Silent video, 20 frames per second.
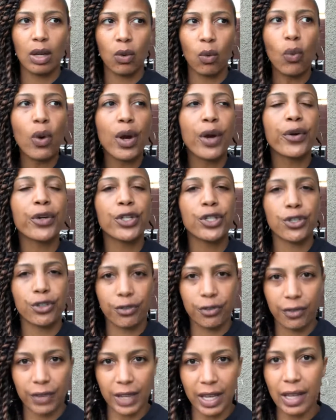where is your
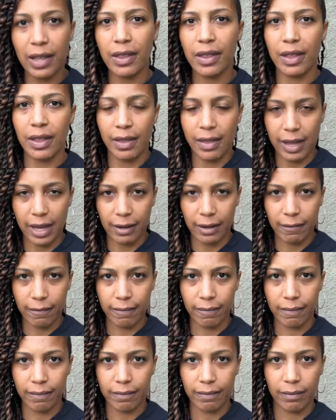faith then?
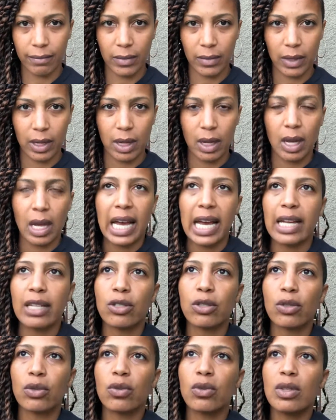
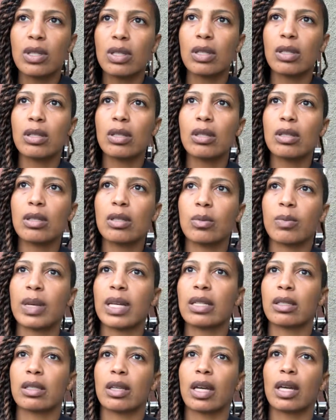And so this is the
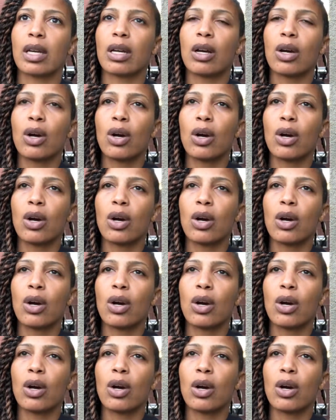space, like,